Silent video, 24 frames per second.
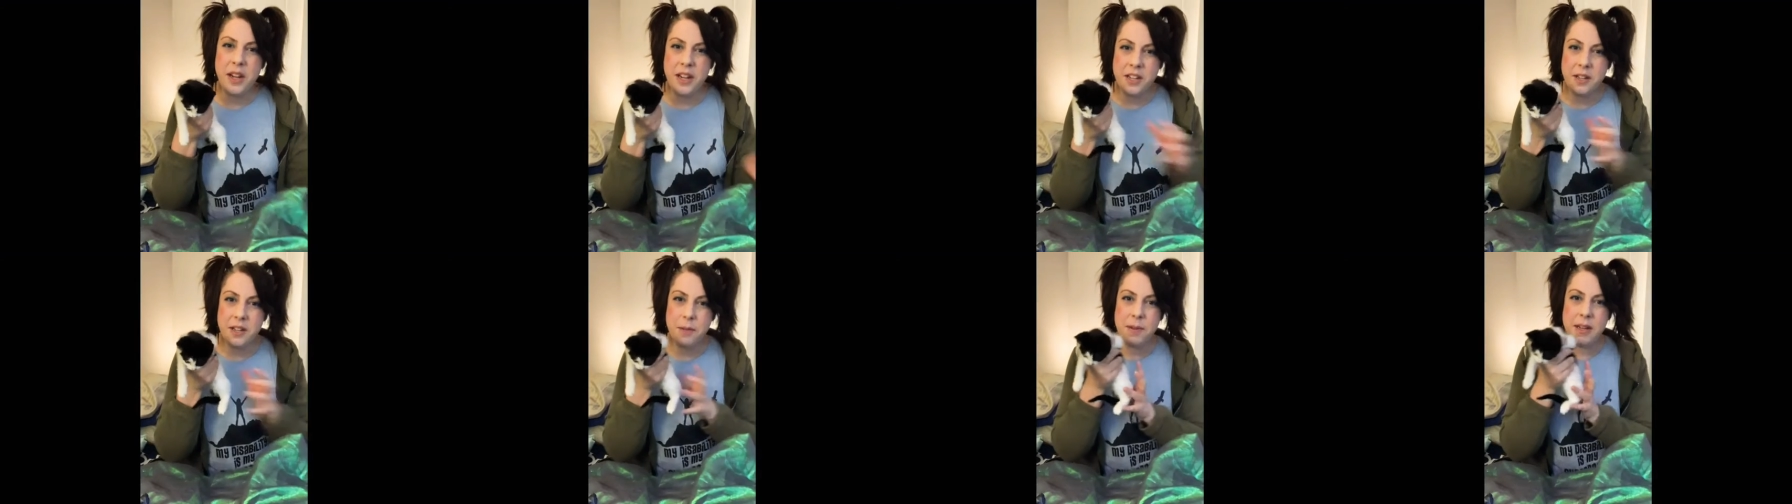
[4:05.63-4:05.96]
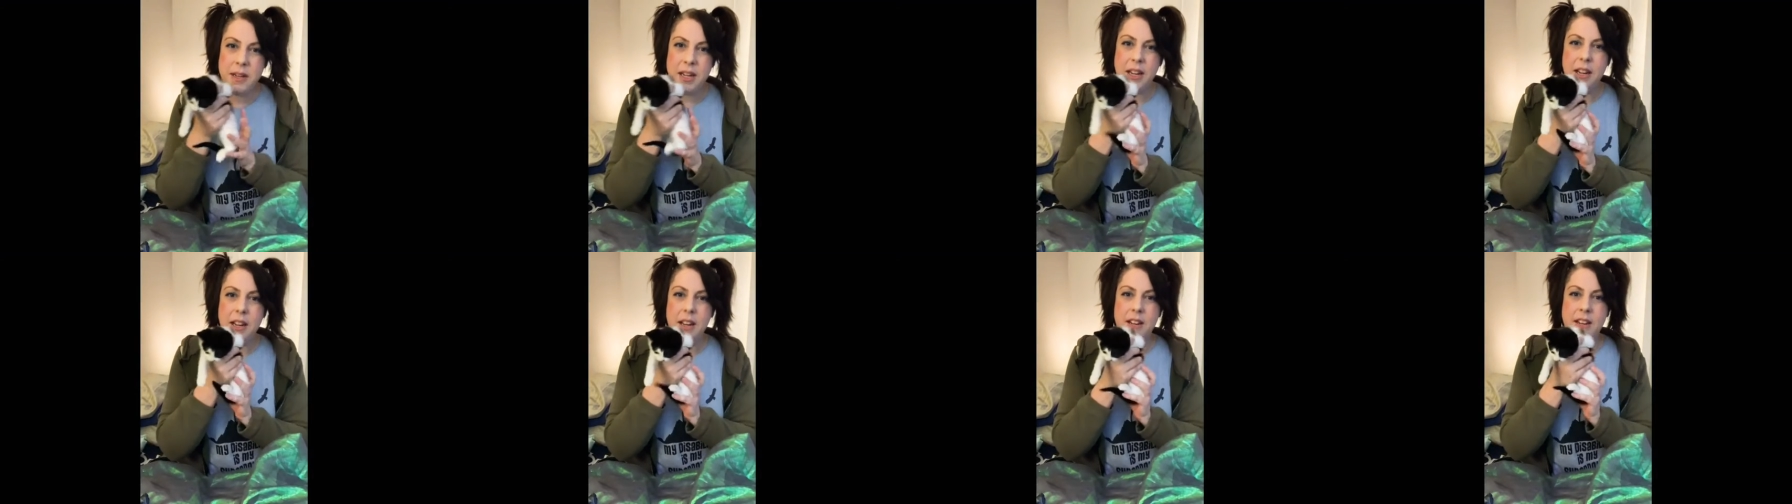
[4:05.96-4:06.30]
to be
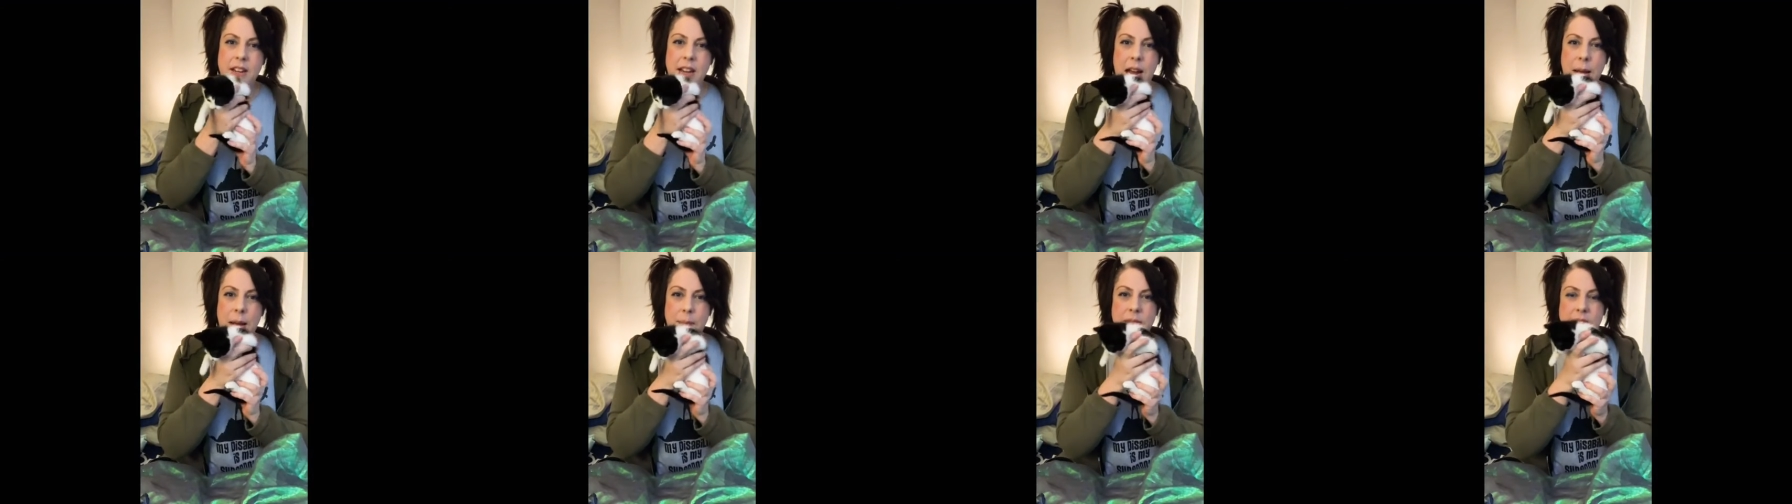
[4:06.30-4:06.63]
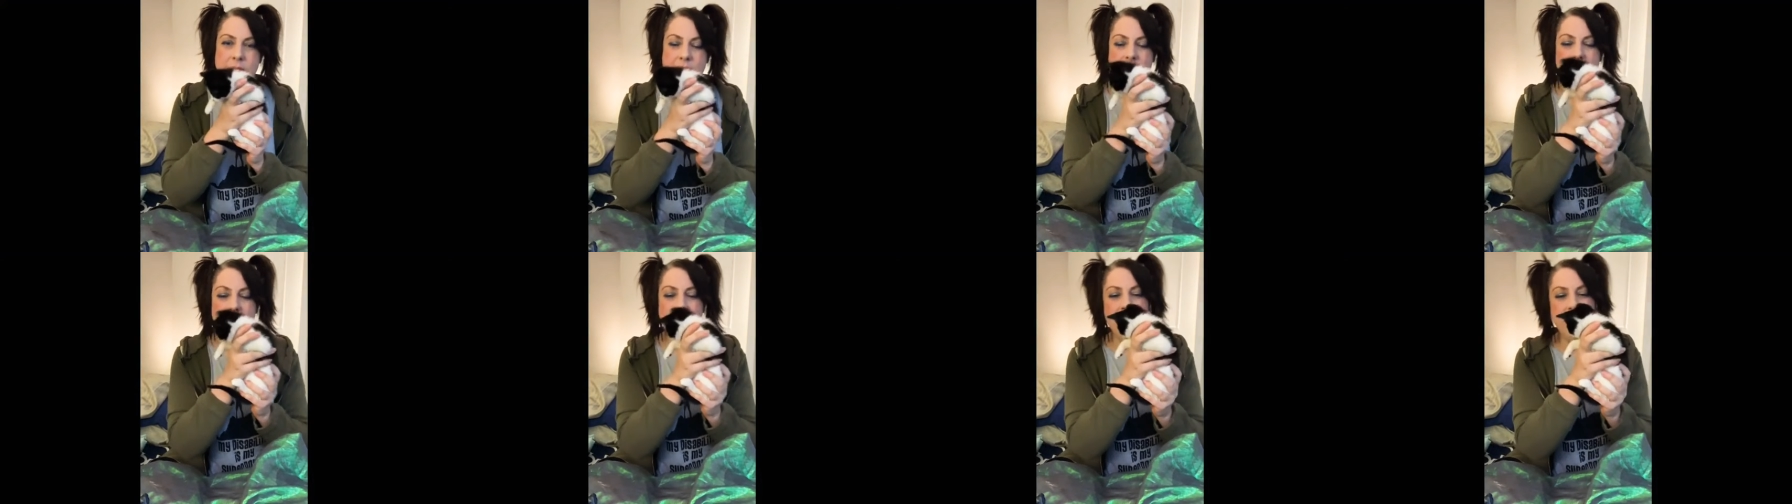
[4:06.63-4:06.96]

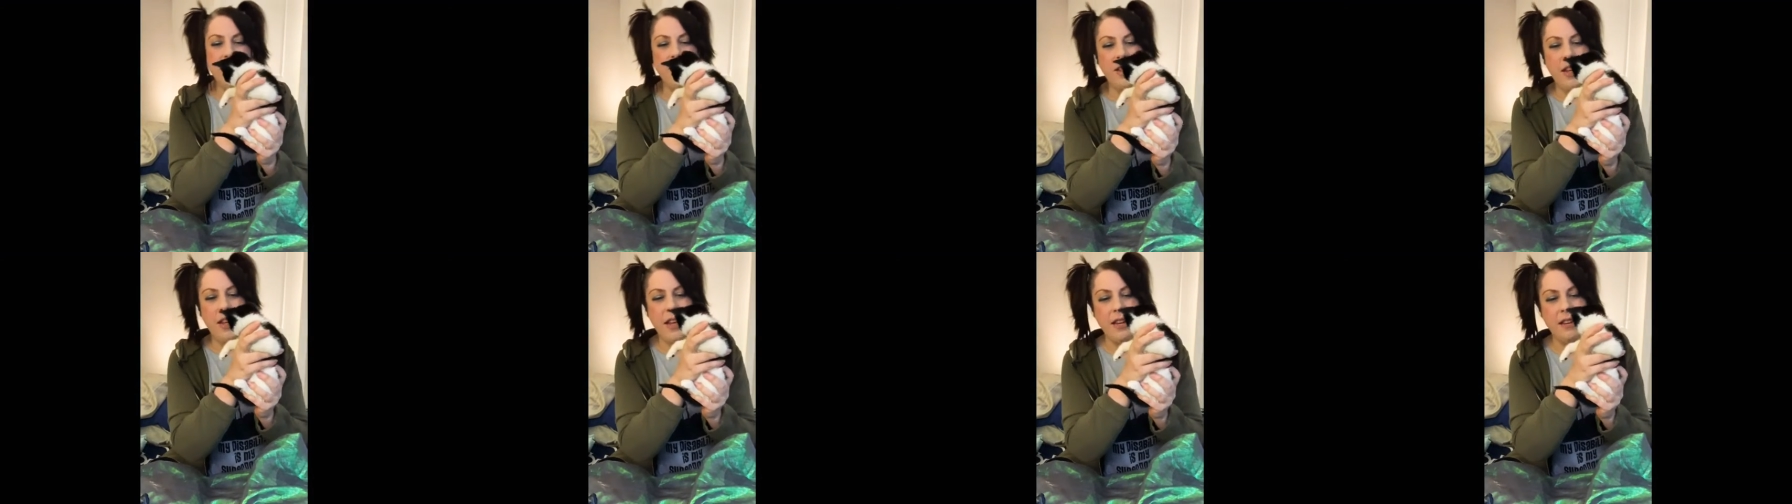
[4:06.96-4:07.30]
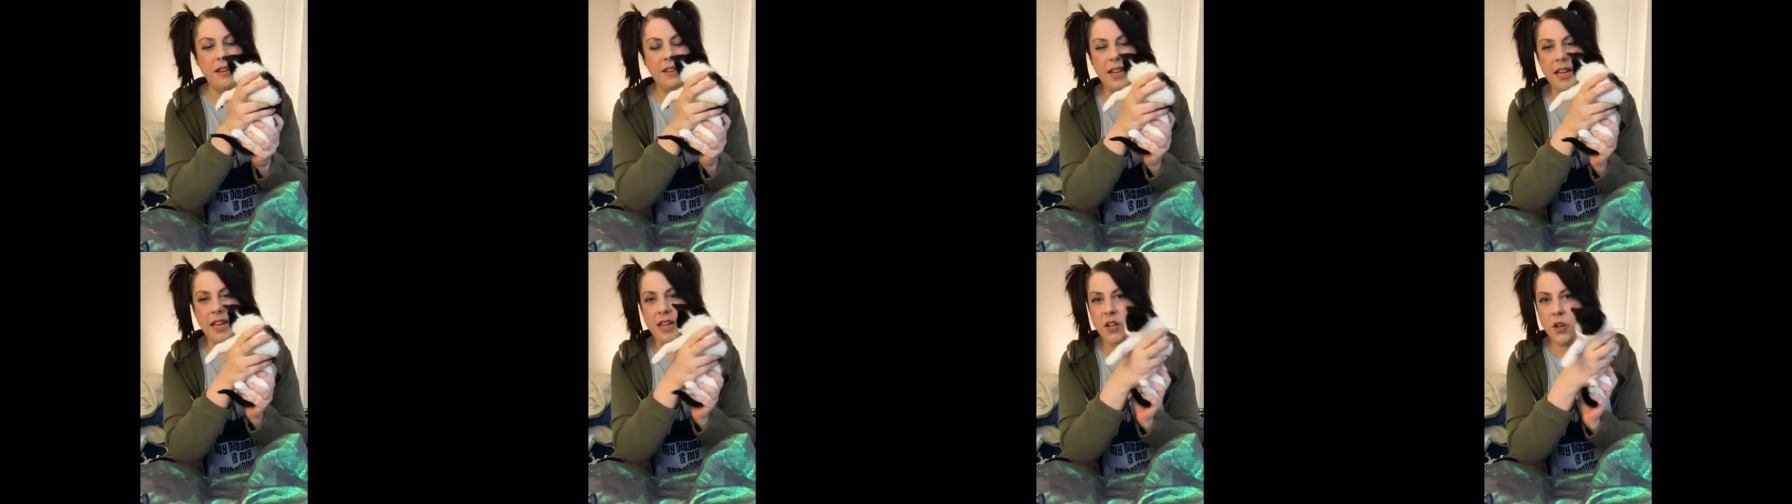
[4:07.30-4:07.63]
adopted so that
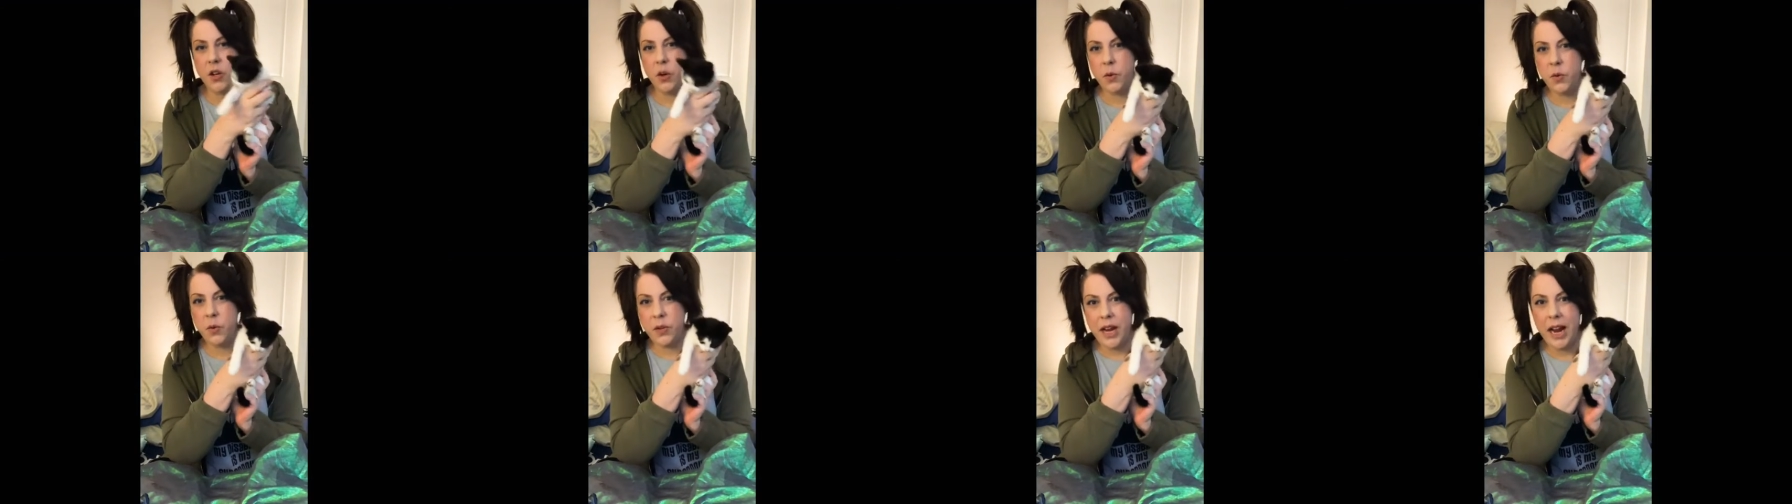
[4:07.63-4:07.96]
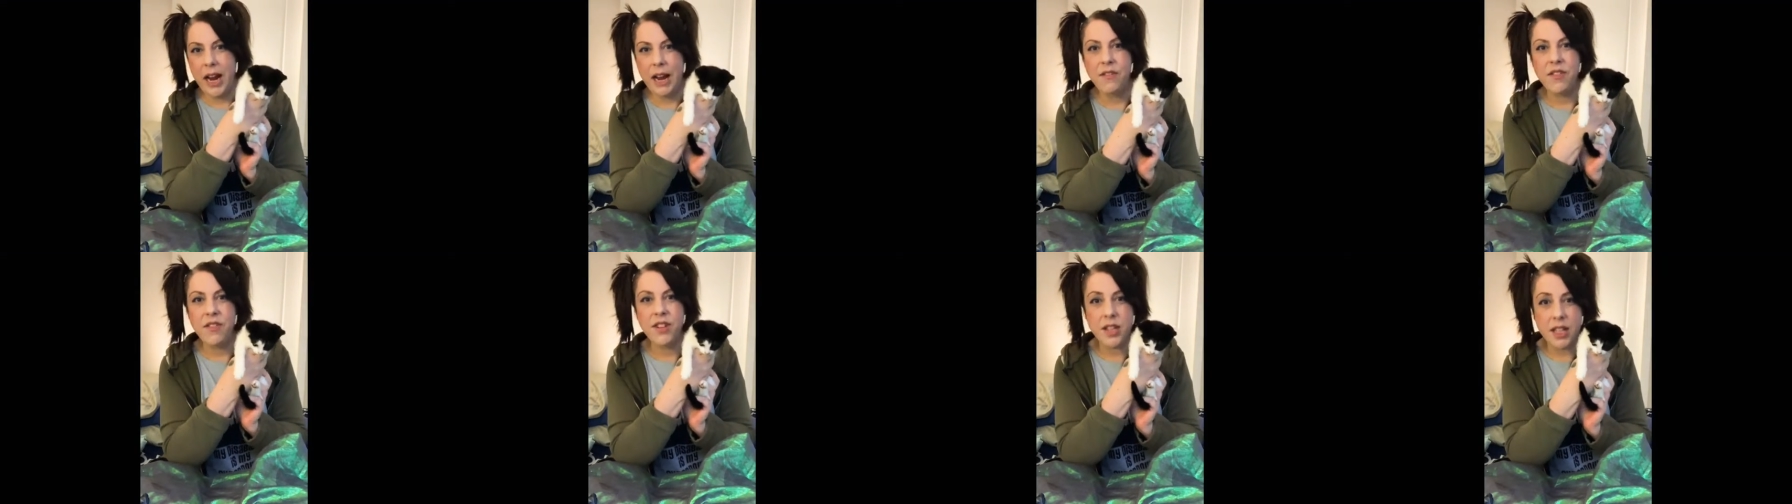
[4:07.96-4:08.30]
they don't have
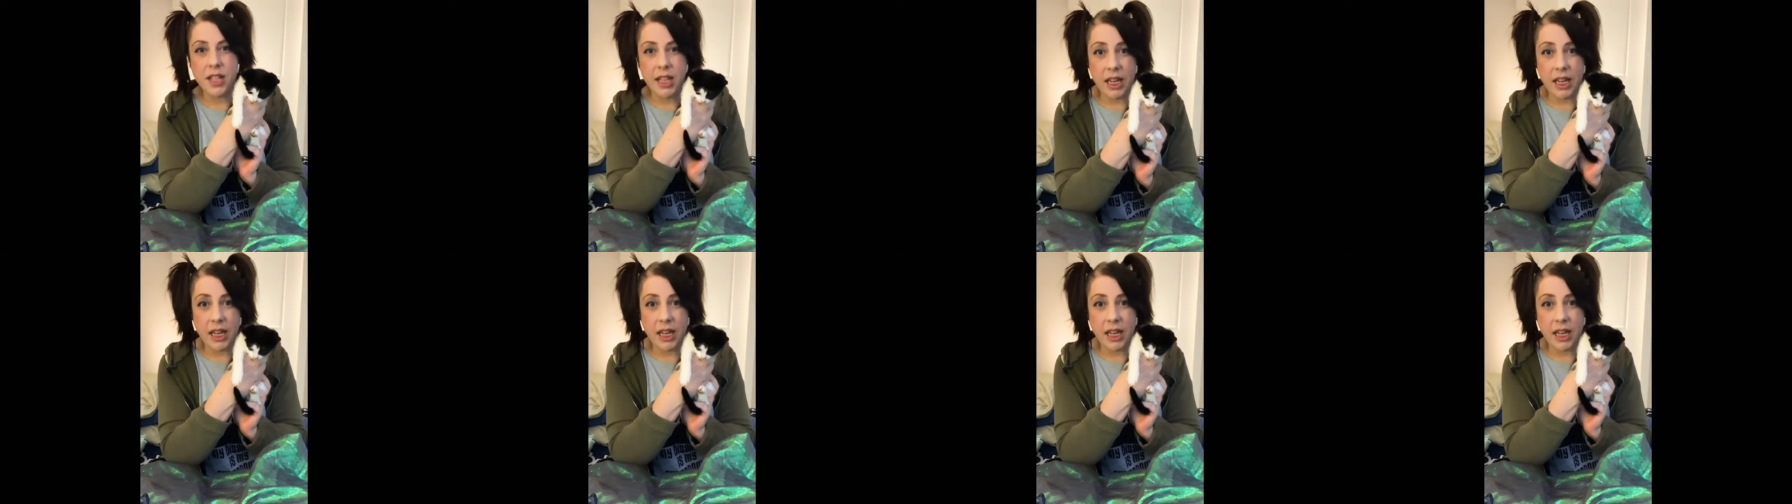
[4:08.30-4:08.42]
to stay